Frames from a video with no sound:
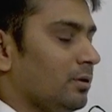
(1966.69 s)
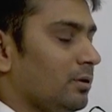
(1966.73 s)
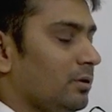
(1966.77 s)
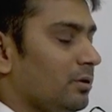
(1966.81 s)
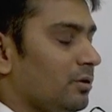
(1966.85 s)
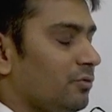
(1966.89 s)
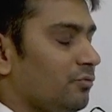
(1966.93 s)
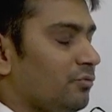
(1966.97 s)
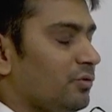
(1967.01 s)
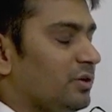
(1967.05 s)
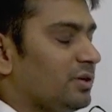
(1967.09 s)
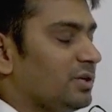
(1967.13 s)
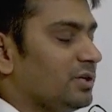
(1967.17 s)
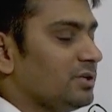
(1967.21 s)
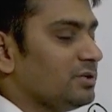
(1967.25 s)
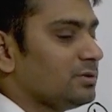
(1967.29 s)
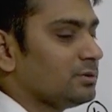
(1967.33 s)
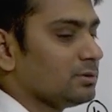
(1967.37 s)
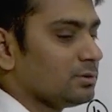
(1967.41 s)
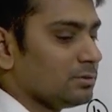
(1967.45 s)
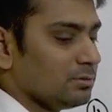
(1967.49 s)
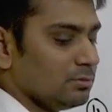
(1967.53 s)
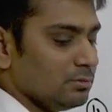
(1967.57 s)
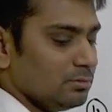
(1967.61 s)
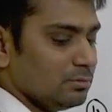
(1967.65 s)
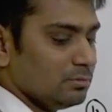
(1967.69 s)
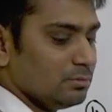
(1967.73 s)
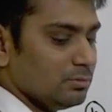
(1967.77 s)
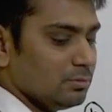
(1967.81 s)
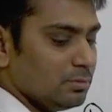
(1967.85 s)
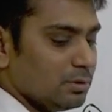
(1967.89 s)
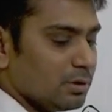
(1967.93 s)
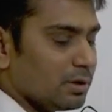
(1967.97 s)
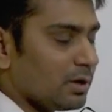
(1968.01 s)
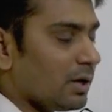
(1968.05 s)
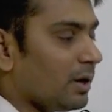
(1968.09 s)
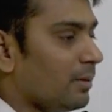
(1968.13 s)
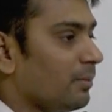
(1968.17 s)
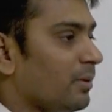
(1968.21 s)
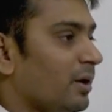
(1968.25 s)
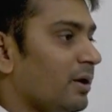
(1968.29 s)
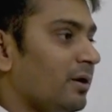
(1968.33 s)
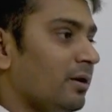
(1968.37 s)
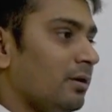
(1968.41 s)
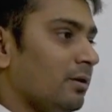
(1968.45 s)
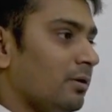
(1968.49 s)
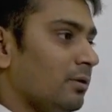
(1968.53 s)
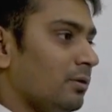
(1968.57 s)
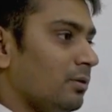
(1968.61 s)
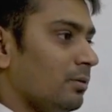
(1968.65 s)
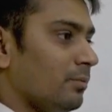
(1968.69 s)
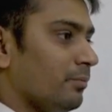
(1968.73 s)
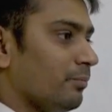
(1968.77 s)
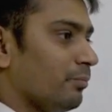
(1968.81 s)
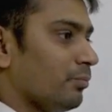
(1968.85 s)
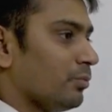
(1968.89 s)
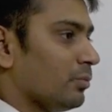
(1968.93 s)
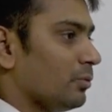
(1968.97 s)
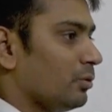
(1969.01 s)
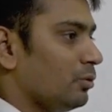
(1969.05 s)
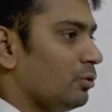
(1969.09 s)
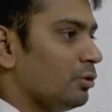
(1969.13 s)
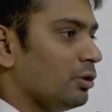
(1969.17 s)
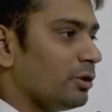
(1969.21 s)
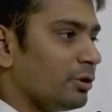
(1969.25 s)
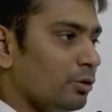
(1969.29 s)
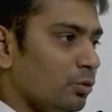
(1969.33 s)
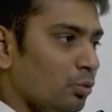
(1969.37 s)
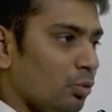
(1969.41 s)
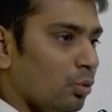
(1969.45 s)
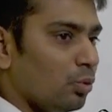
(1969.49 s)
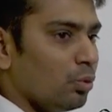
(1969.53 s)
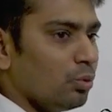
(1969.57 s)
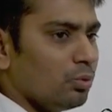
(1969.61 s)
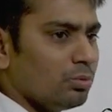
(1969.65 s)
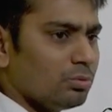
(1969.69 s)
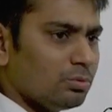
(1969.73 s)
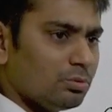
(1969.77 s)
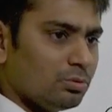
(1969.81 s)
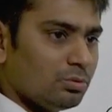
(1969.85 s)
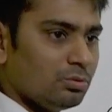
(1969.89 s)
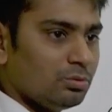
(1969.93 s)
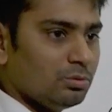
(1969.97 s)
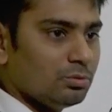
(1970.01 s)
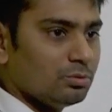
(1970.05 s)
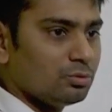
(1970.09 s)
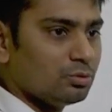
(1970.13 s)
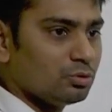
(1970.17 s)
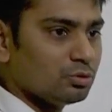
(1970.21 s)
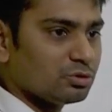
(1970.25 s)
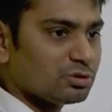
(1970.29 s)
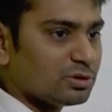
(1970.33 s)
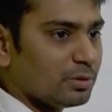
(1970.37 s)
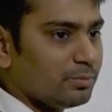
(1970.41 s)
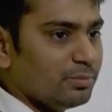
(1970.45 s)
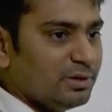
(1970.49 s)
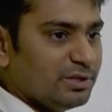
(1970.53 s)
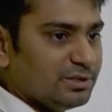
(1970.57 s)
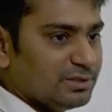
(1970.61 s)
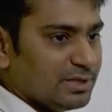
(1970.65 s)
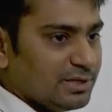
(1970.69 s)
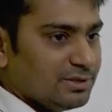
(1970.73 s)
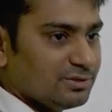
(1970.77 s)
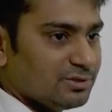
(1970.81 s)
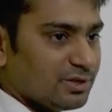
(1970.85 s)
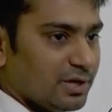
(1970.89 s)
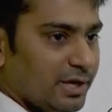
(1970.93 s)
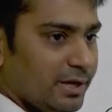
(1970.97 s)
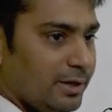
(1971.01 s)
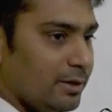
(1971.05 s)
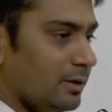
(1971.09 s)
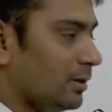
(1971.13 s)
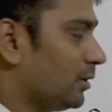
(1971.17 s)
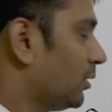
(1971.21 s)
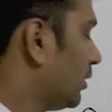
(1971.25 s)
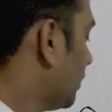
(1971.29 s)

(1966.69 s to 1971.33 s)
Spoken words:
If it is Rama, you will give to some designs, right?